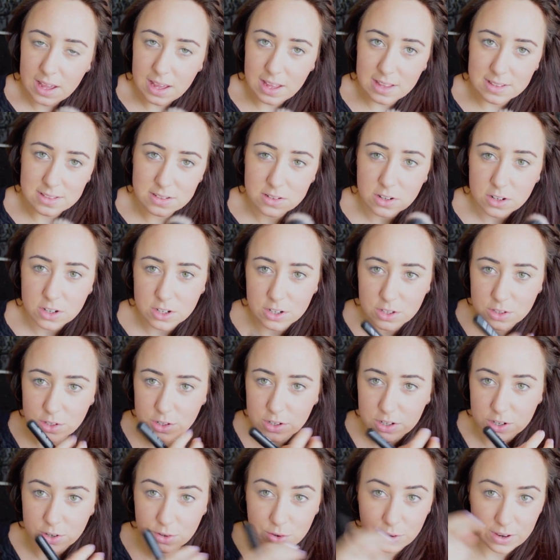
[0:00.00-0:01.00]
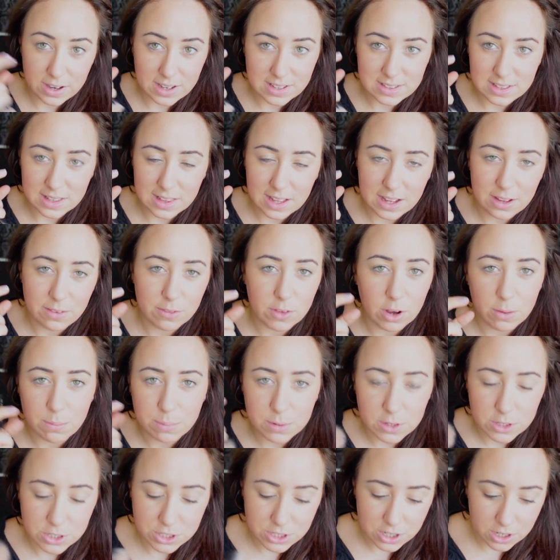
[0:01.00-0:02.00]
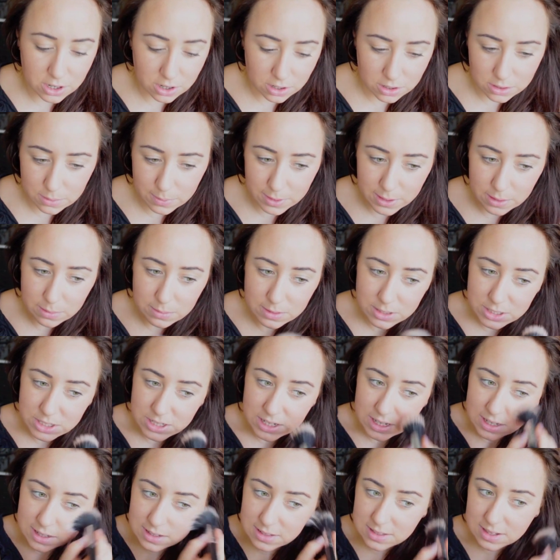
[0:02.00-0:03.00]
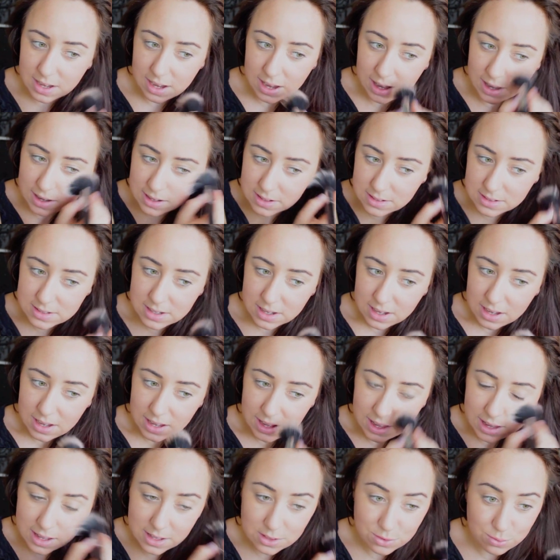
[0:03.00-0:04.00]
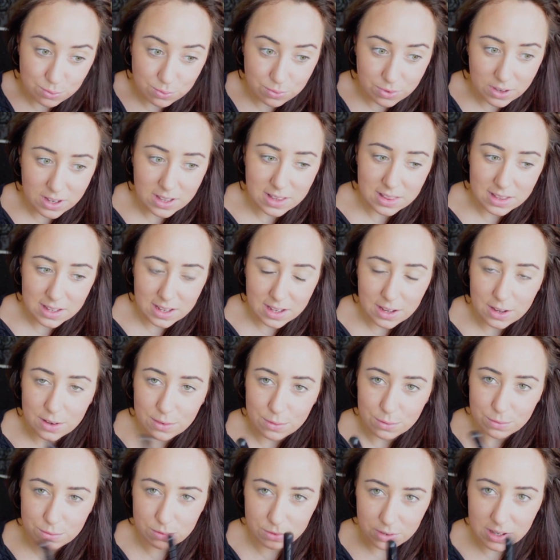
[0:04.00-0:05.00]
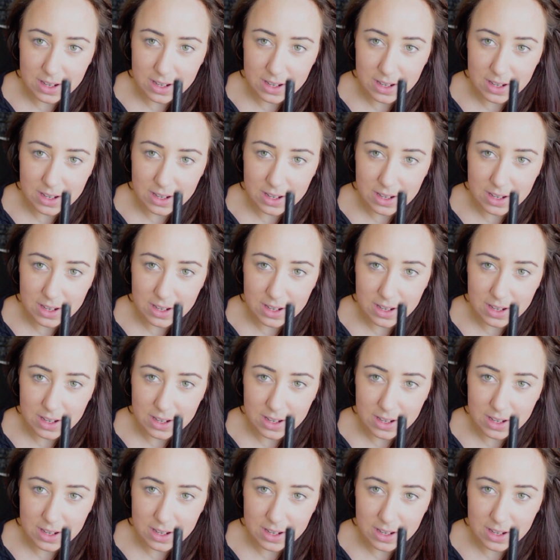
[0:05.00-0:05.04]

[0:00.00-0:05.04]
it's not going to look crazy like you've got blusher all the way up your cheeks, and it's really